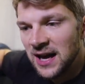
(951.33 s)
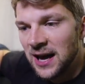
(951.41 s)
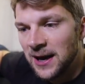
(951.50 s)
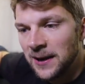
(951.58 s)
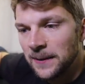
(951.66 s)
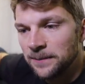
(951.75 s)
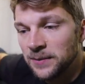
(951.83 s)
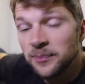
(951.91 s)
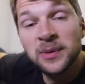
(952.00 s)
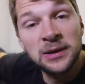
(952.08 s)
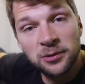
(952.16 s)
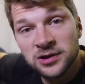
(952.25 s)
Um,
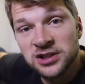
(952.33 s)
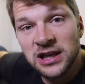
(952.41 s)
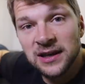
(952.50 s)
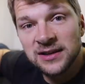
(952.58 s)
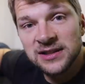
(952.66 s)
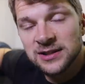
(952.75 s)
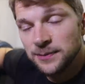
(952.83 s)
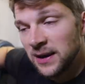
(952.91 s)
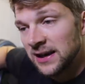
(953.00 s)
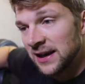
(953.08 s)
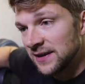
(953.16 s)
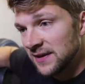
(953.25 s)
but it was a challenge.
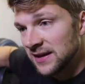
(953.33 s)
But again,